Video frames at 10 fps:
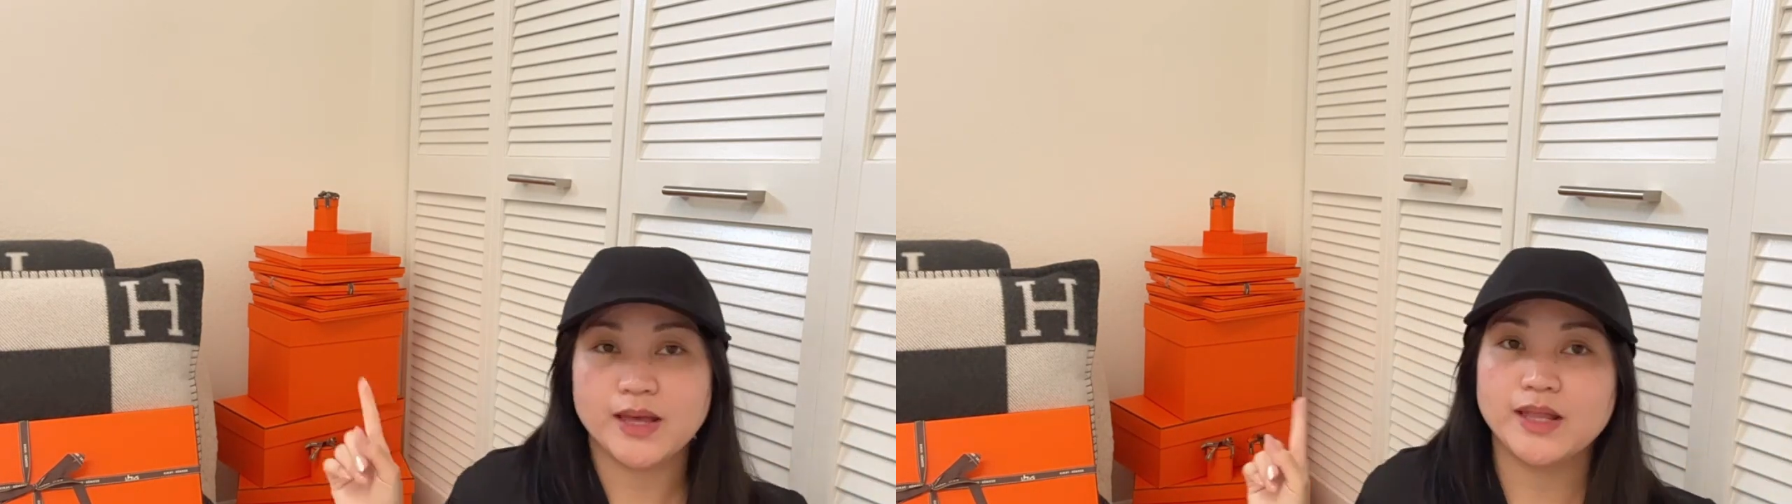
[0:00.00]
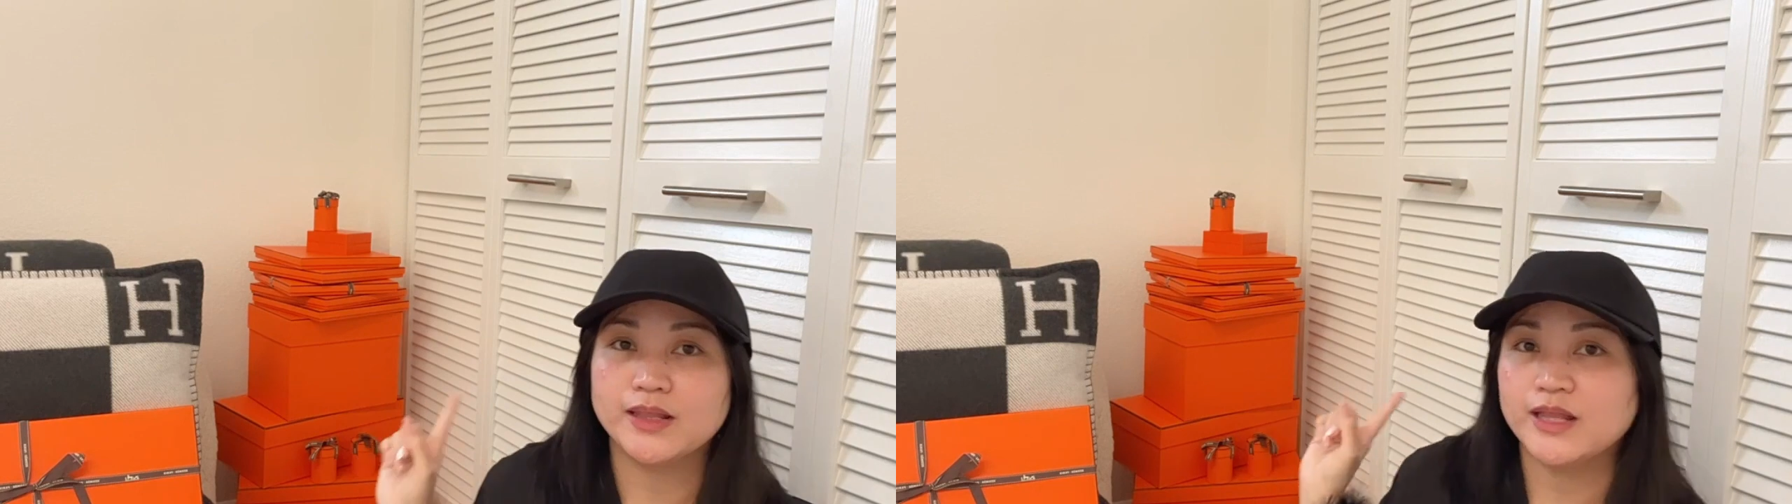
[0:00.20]

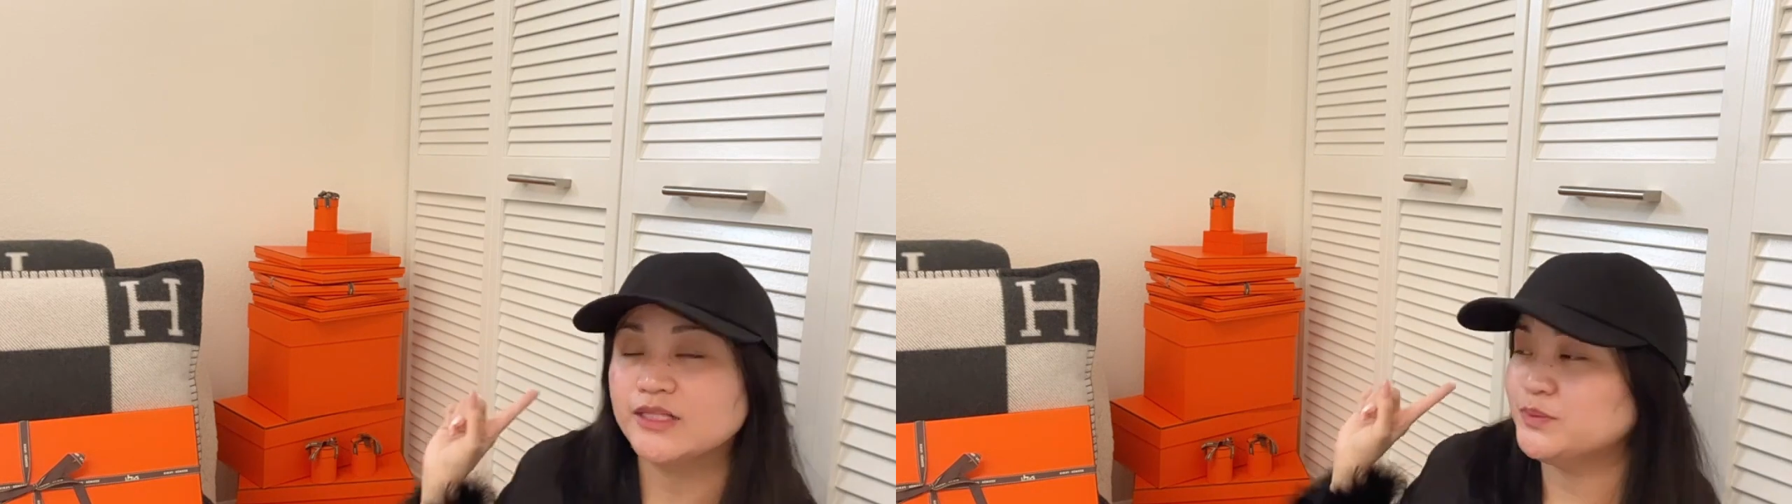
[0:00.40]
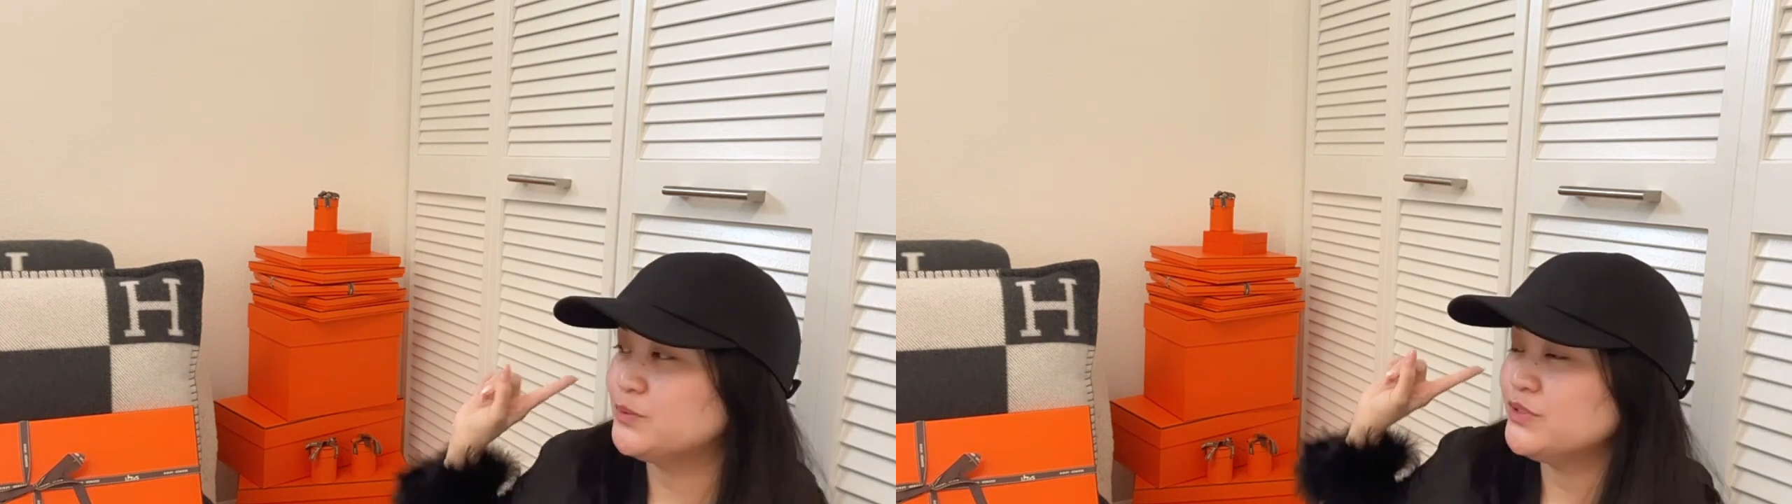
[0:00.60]
And
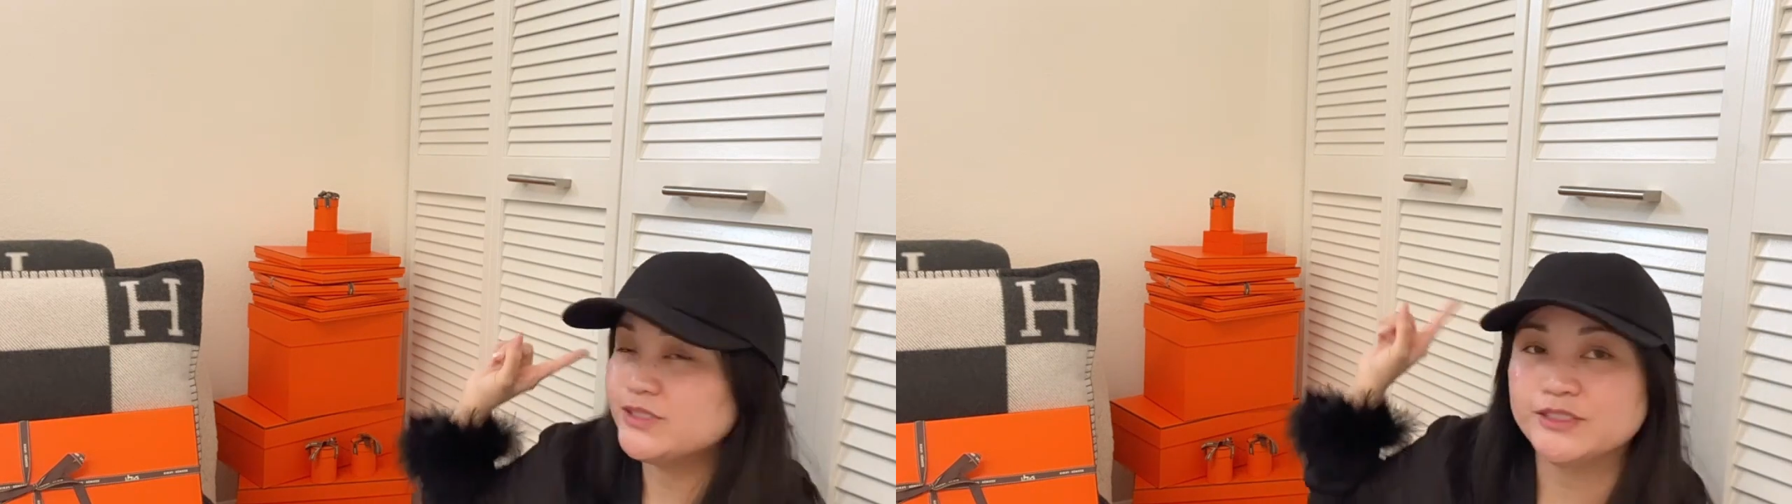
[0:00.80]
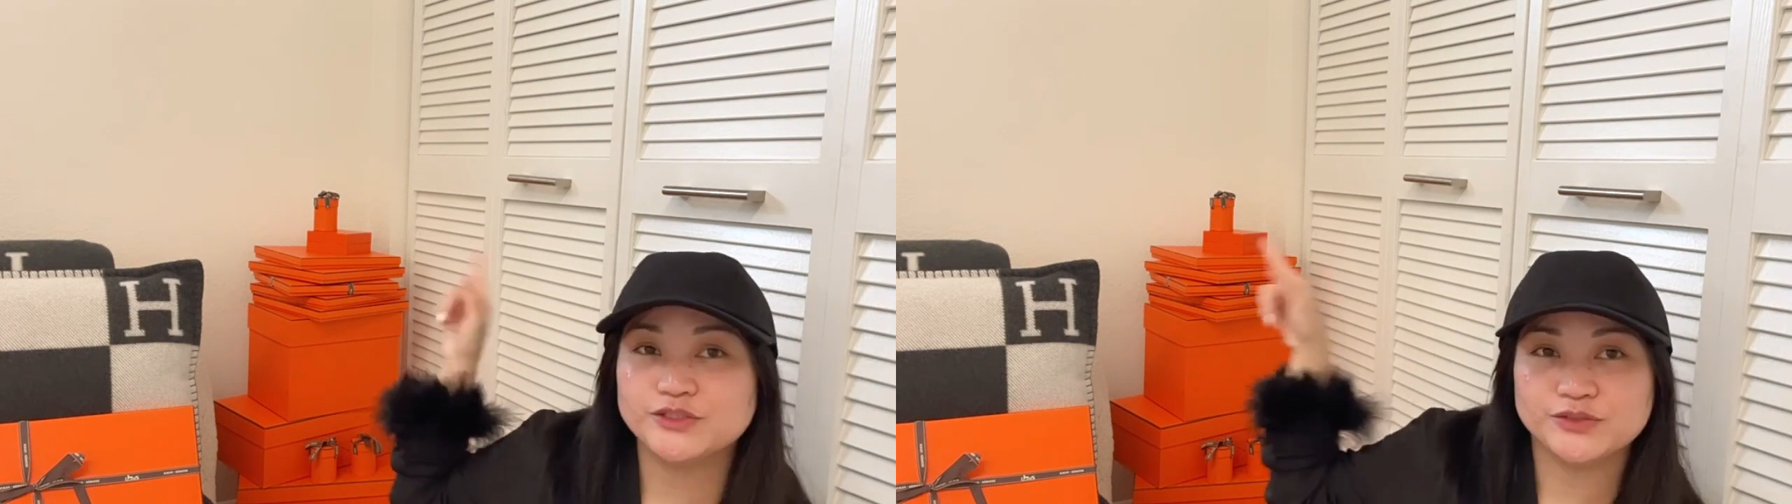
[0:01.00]
let's proceed